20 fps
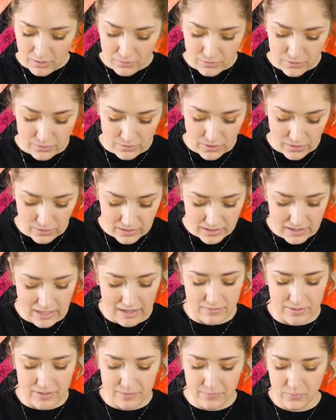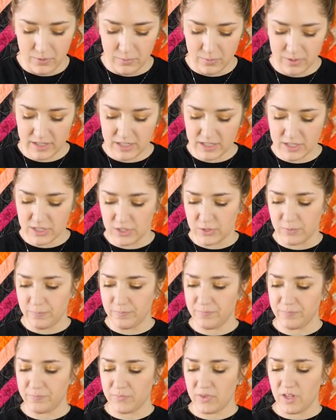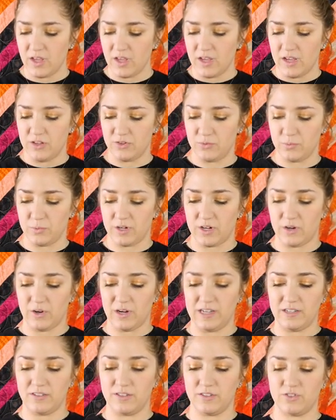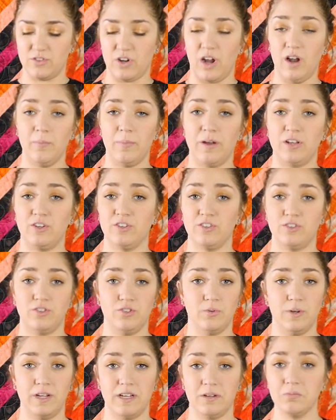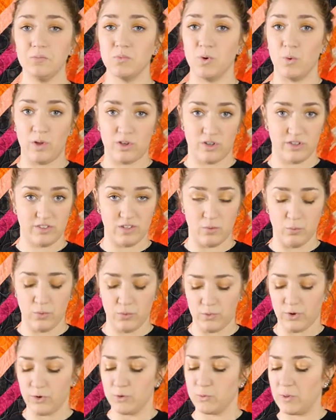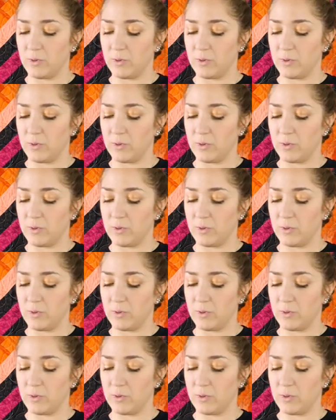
for row eleven, what we're going to do is we're going to start by just doing what we just did with row